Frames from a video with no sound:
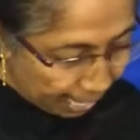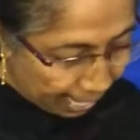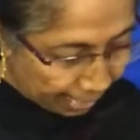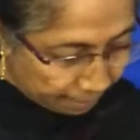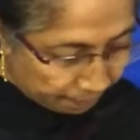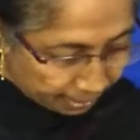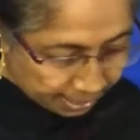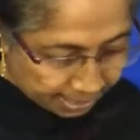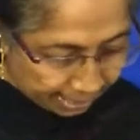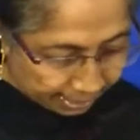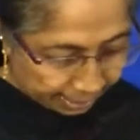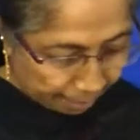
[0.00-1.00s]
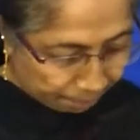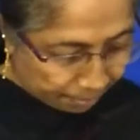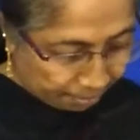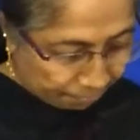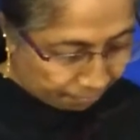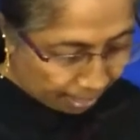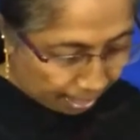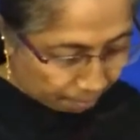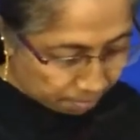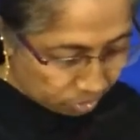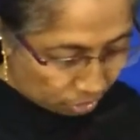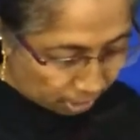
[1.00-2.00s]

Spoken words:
Animals that are kept in farms